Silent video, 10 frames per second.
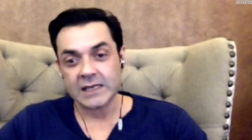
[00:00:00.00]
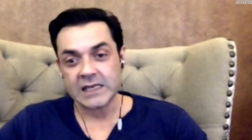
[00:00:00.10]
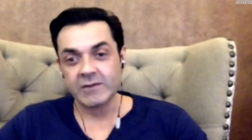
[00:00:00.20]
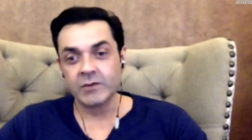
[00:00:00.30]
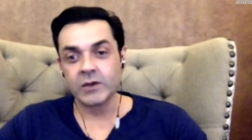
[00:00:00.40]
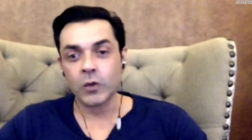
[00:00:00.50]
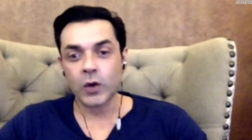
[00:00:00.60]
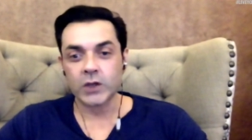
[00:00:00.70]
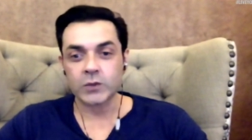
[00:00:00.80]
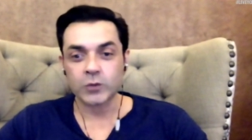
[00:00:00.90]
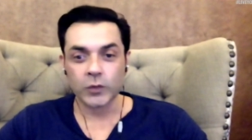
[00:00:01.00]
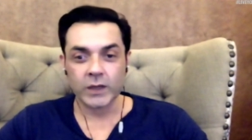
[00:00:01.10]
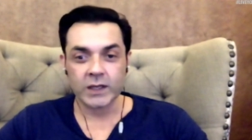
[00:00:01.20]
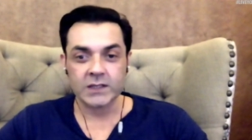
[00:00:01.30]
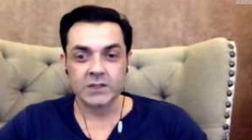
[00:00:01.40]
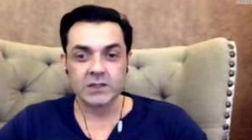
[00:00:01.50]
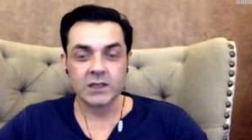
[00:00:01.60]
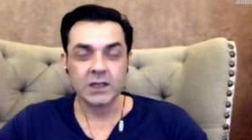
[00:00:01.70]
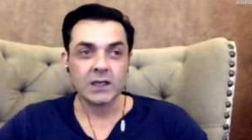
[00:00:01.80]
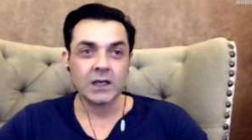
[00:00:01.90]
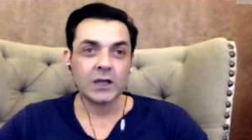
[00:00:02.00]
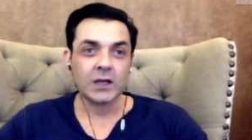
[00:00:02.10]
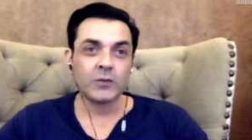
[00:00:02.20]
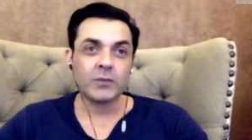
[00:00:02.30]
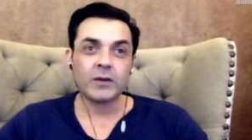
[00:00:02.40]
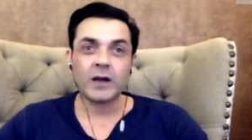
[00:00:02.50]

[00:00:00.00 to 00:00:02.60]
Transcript: Even when you watch movies, you